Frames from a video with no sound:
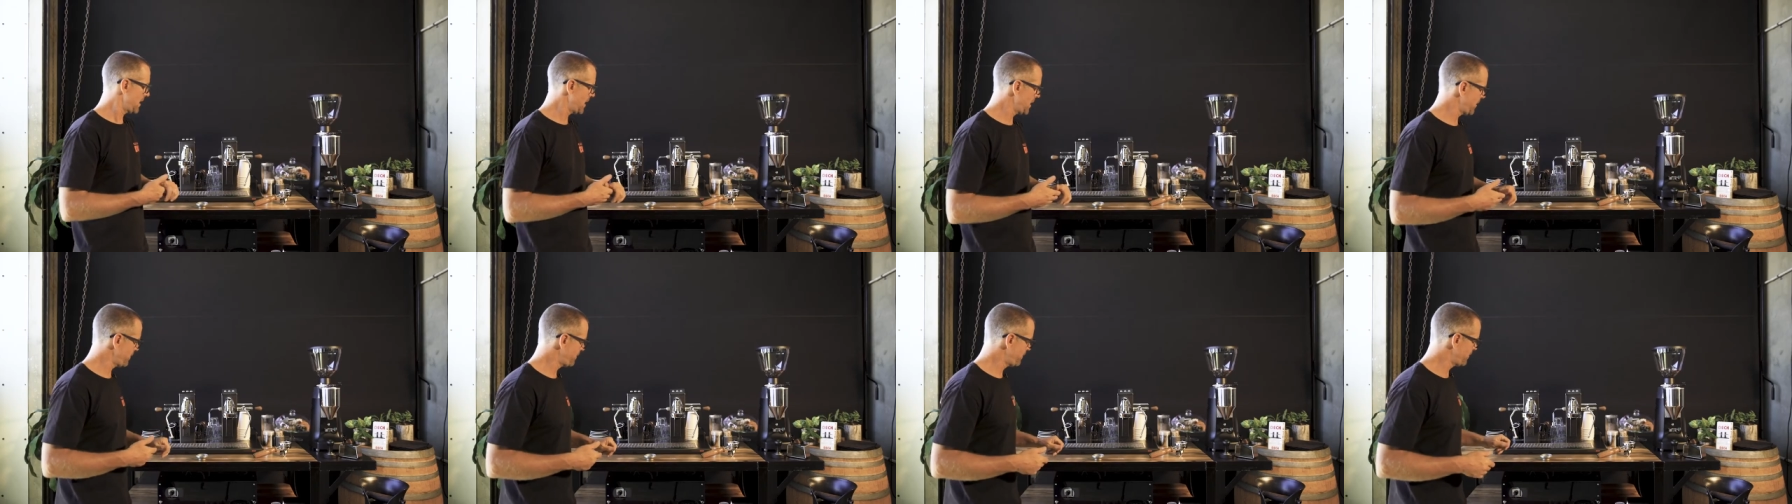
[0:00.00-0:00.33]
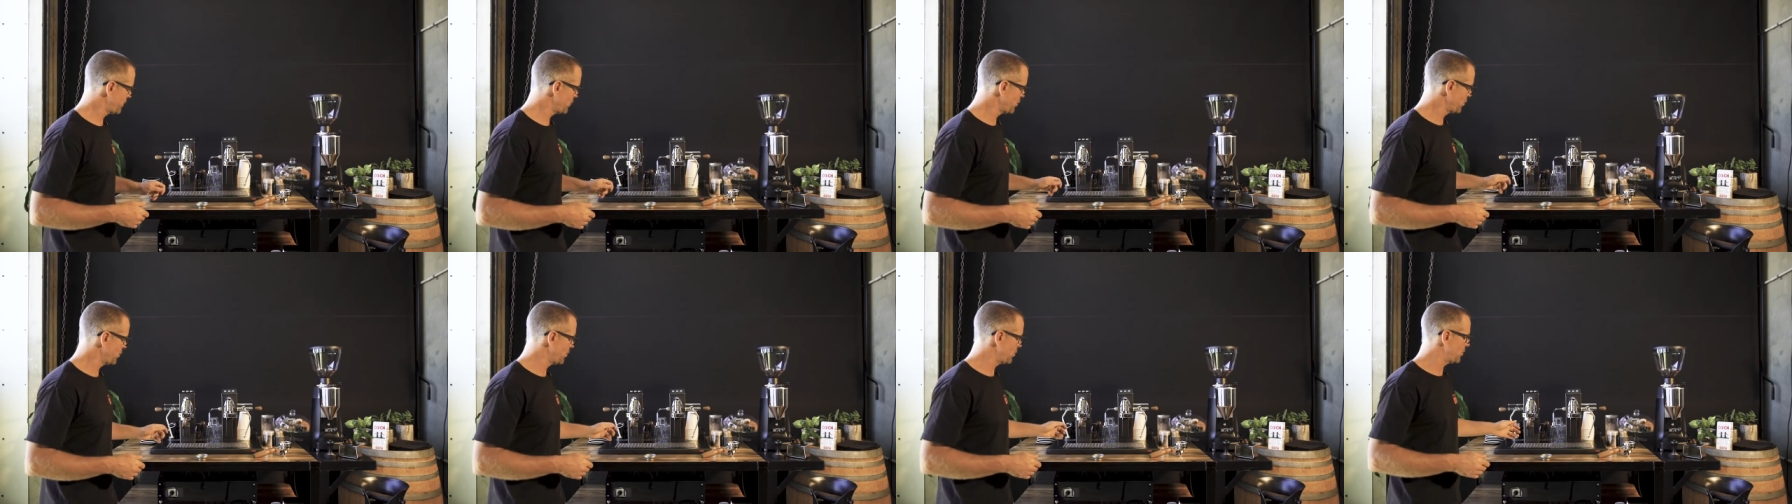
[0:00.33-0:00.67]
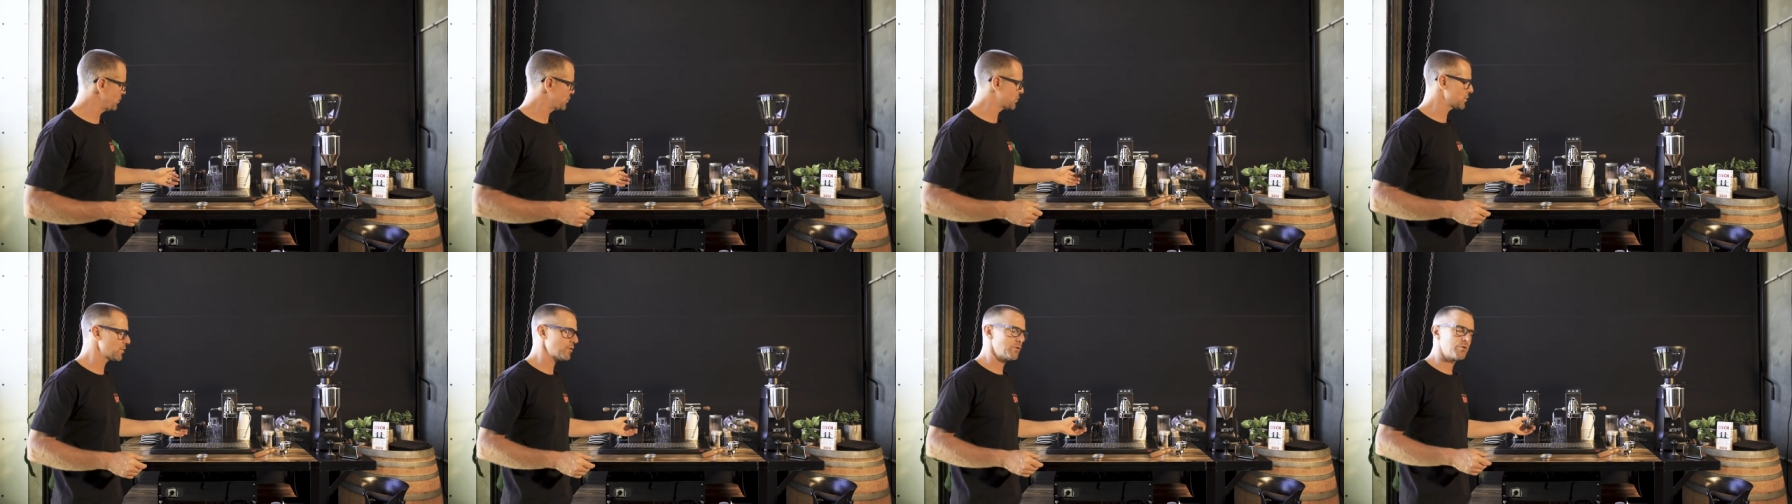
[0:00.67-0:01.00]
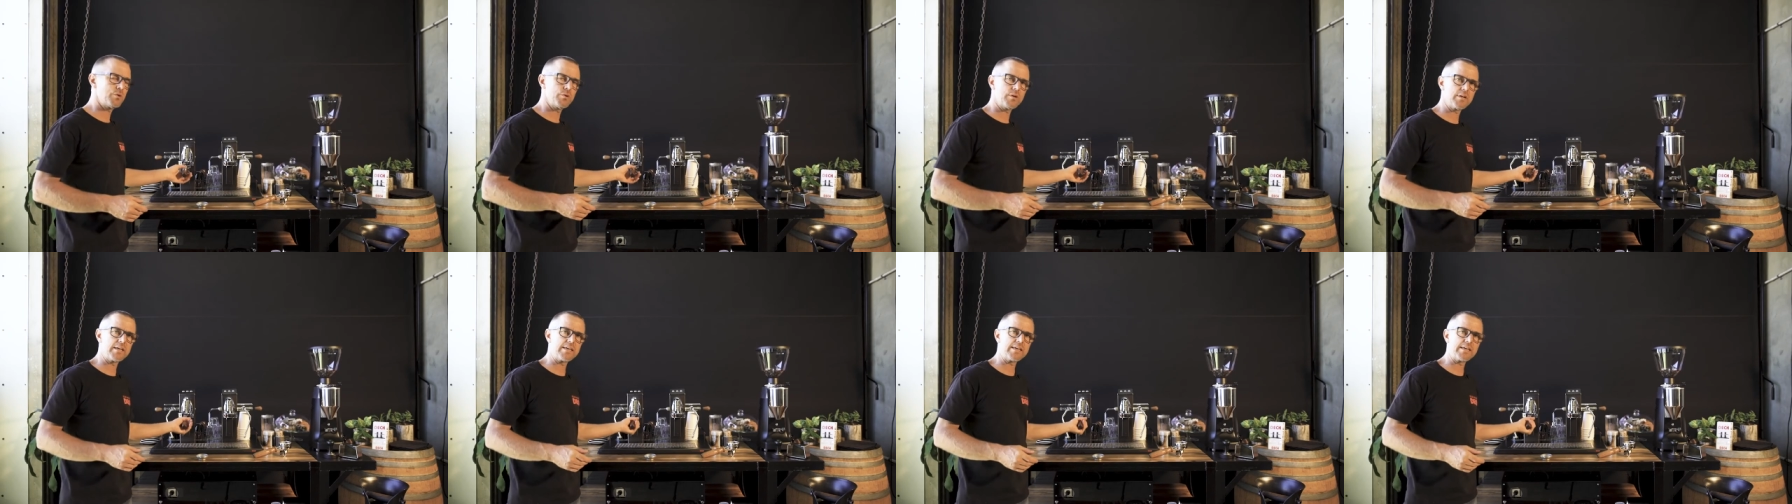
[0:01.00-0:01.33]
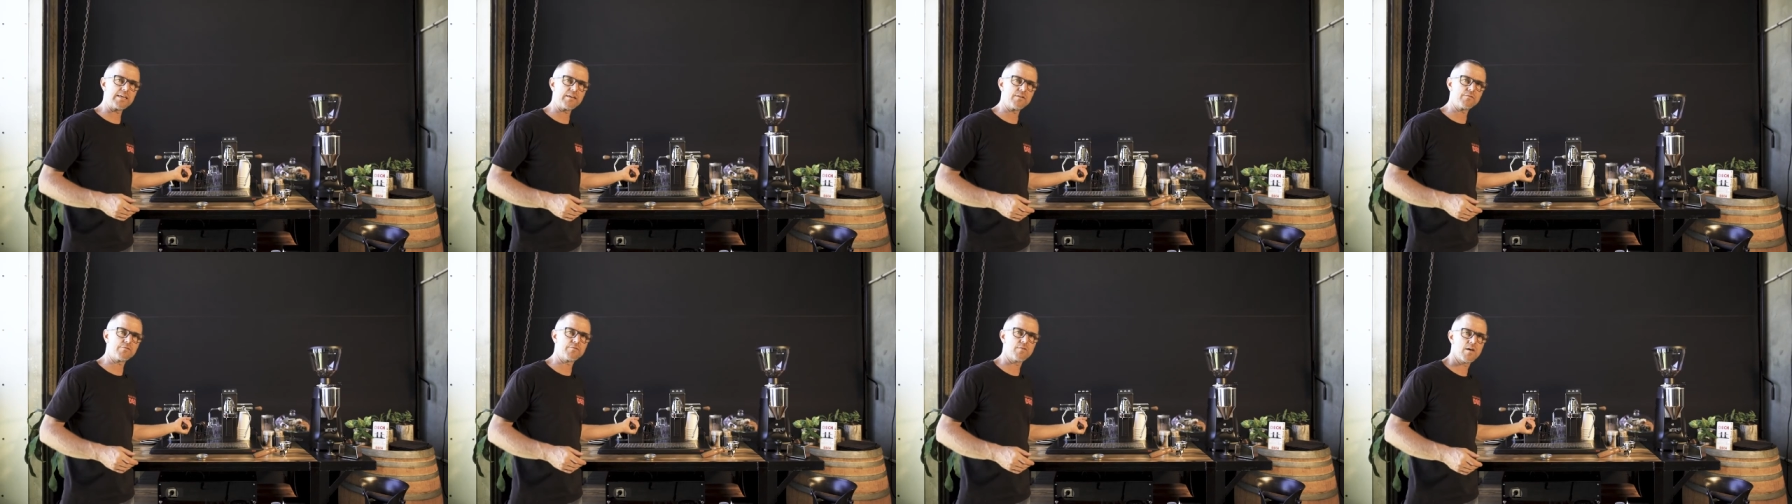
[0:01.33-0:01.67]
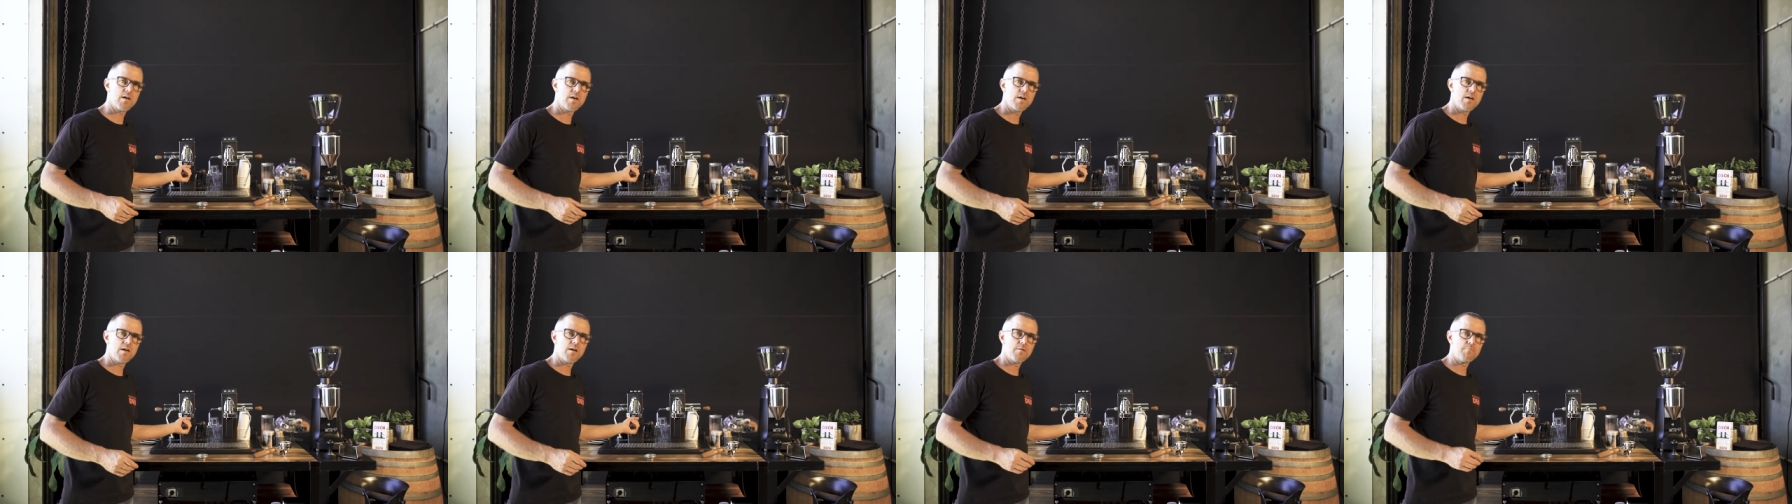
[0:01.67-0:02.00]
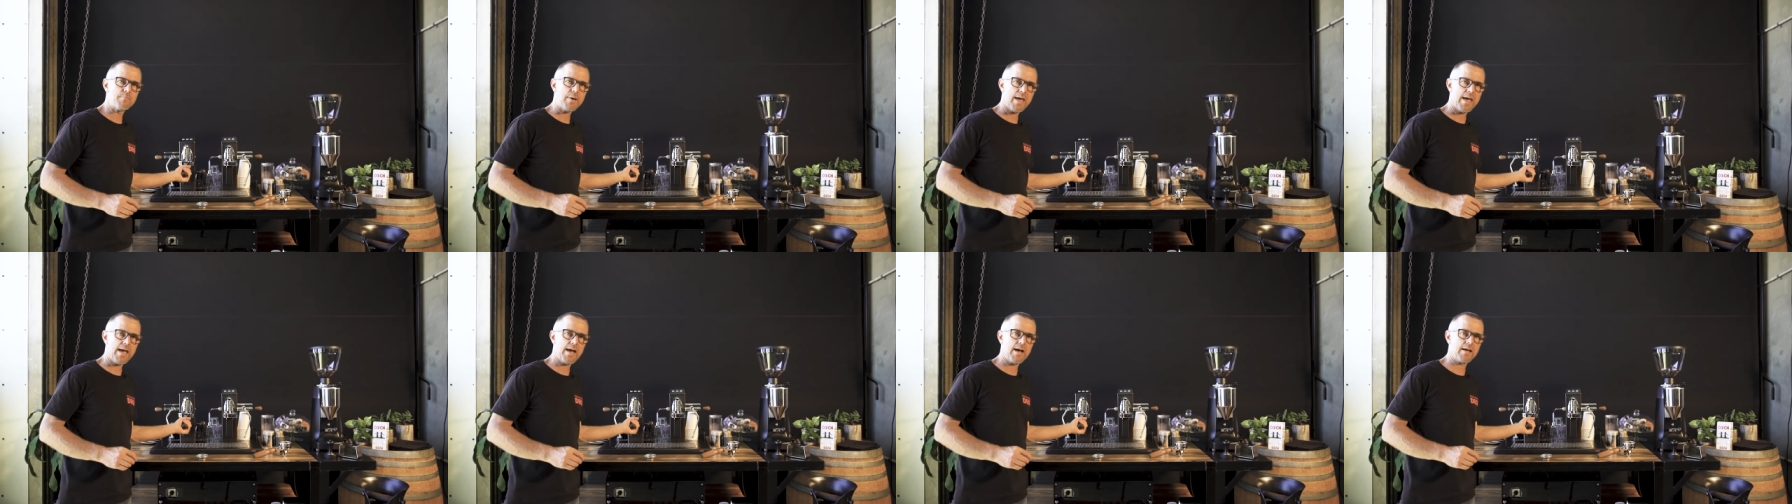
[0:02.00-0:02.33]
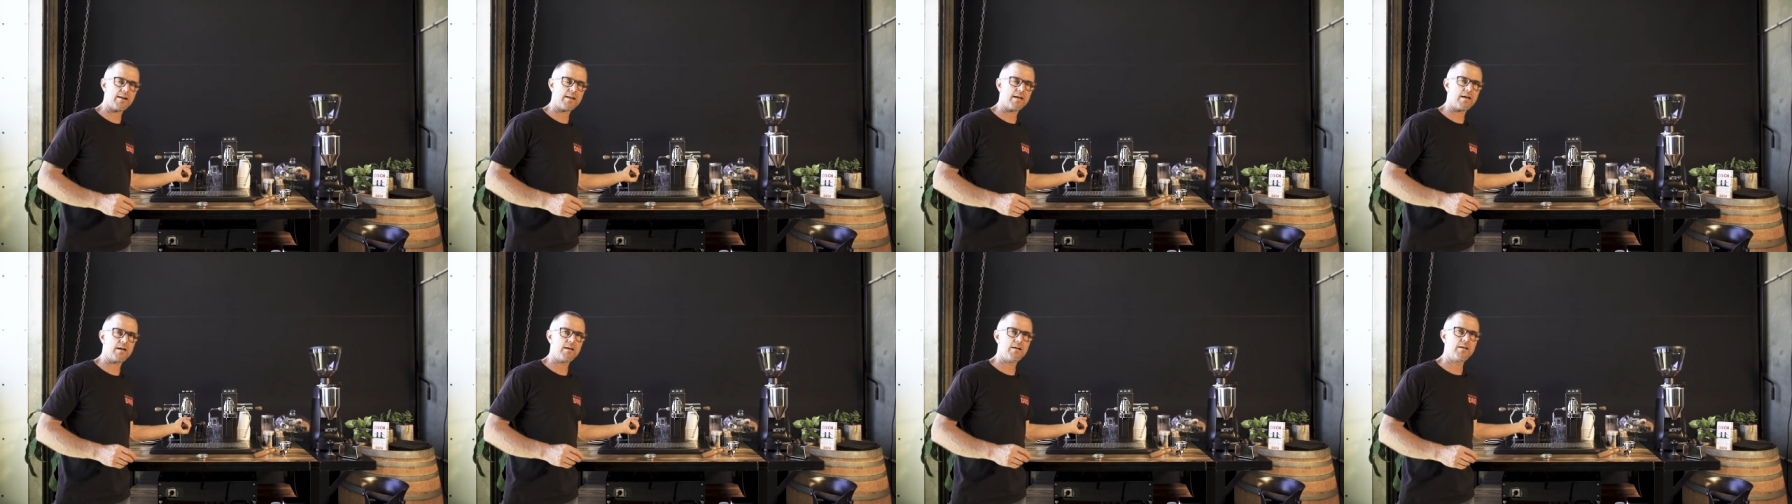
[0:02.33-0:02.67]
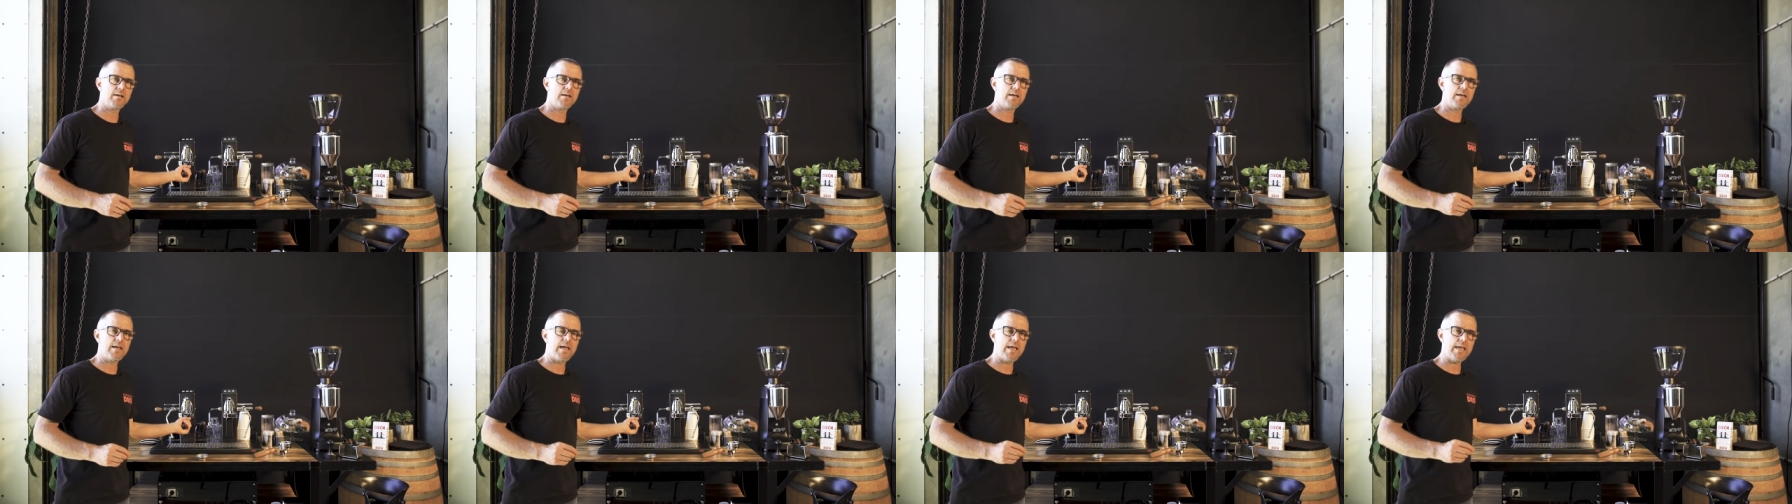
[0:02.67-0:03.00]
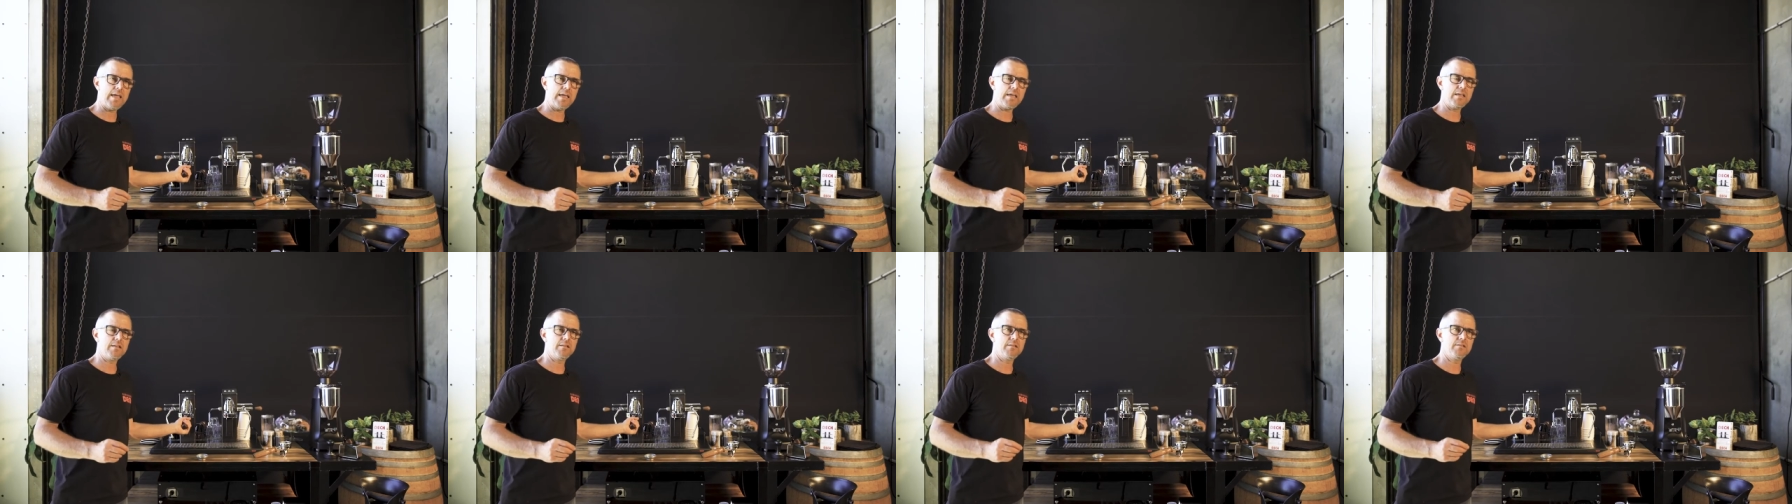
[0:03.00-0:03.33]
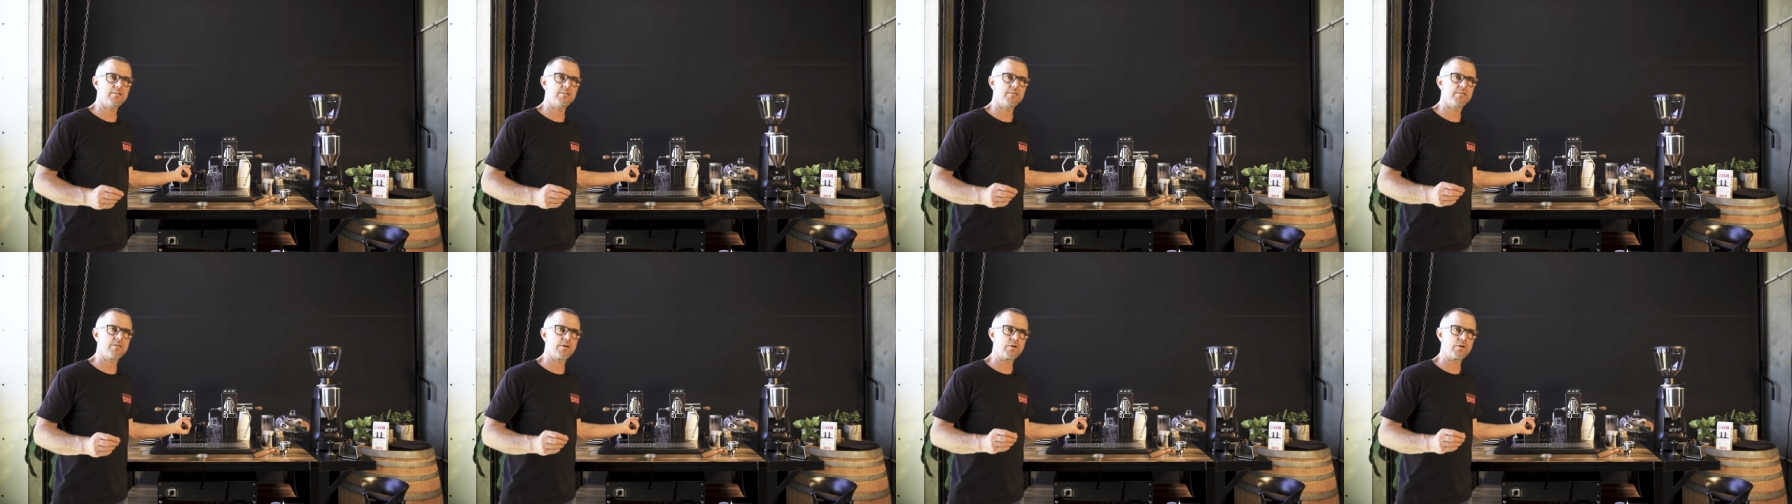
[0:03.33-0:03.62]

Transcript: If you do leave powder in